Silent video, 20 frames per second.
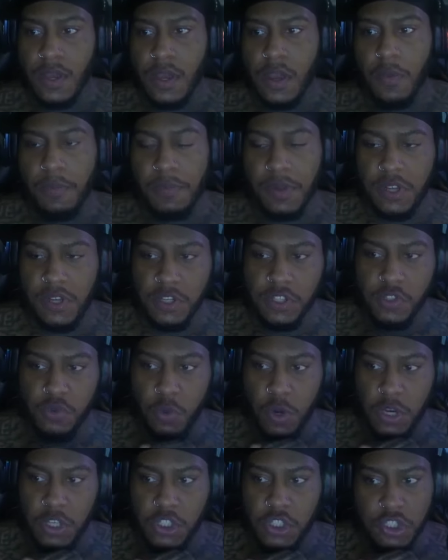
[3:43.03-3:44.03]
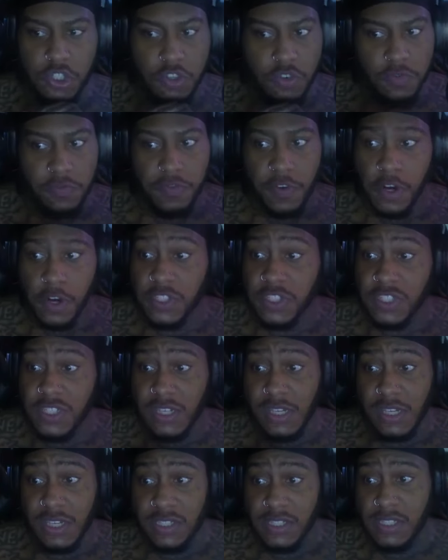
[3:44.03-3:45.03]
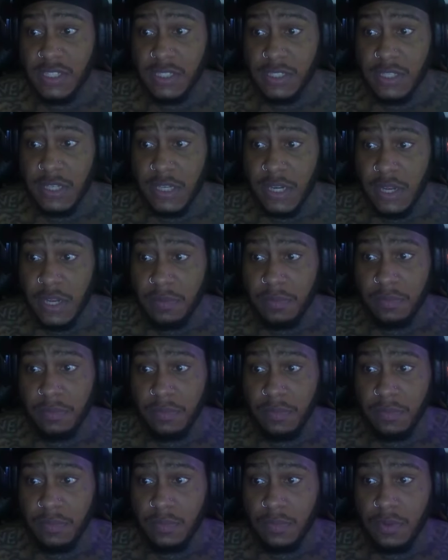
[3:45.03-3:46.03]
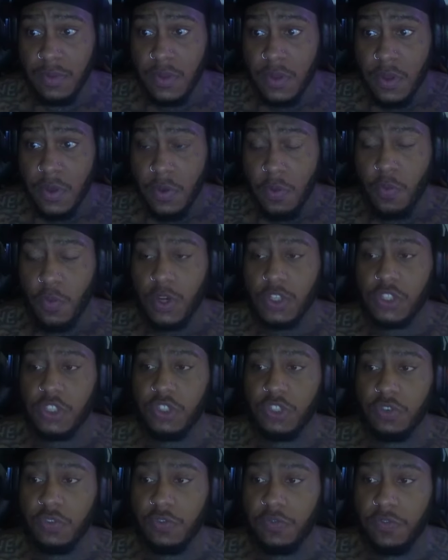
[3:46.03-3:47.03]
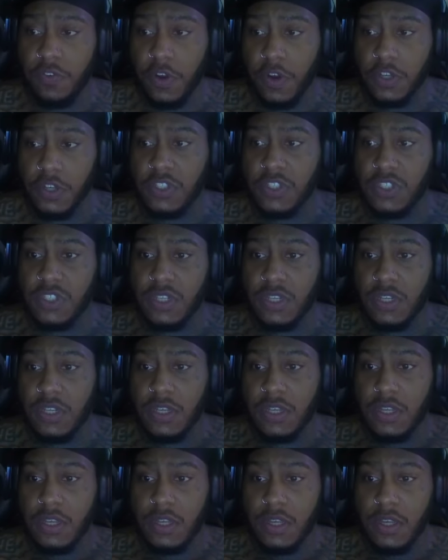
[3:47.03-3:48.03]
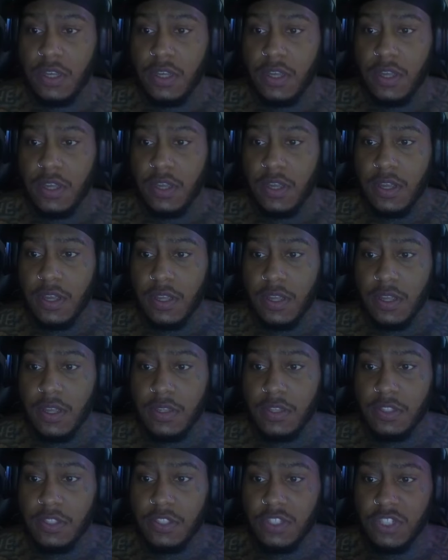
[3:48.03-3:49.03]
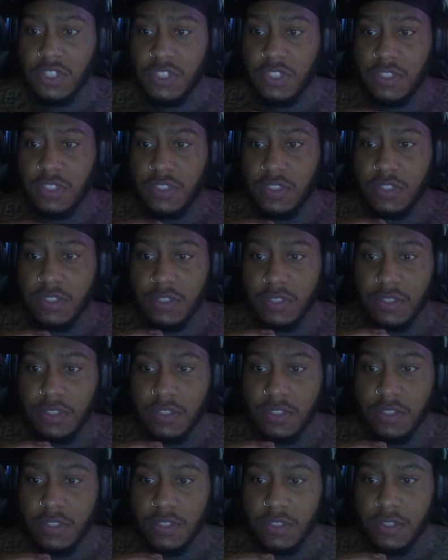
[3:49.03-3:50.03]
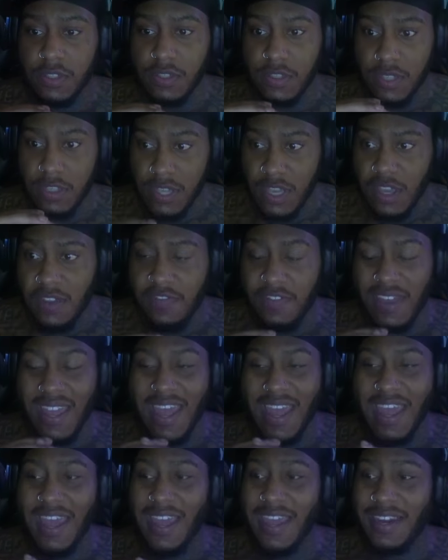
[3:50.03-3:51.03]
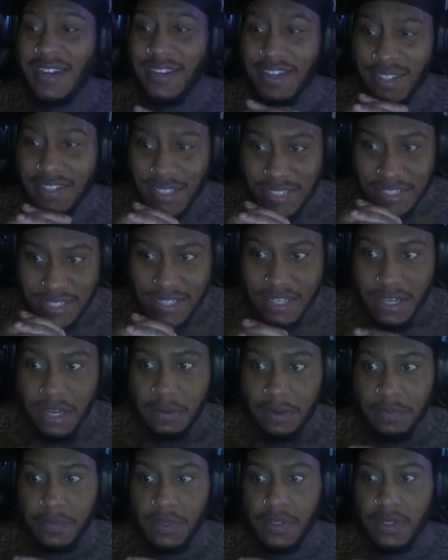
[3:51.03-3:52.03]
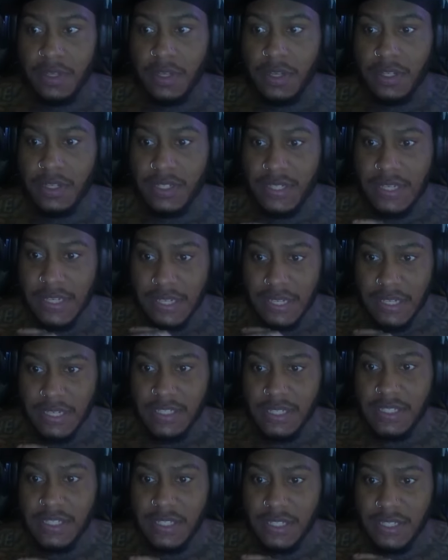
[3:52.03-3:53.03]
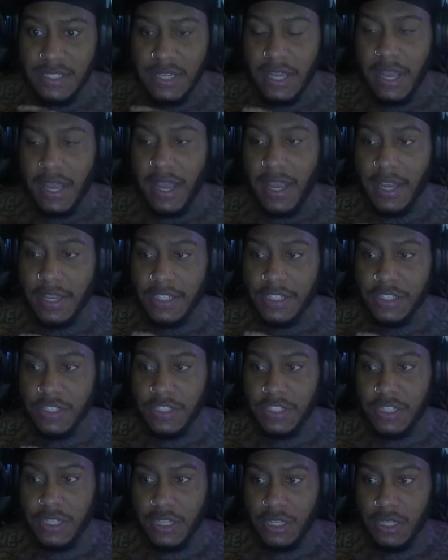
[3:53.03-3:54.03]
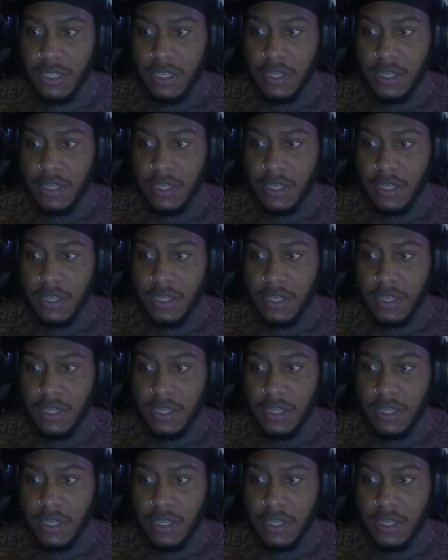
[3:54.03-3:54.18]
Because once you first listen to them, once you first just give an attempt to listen to XG,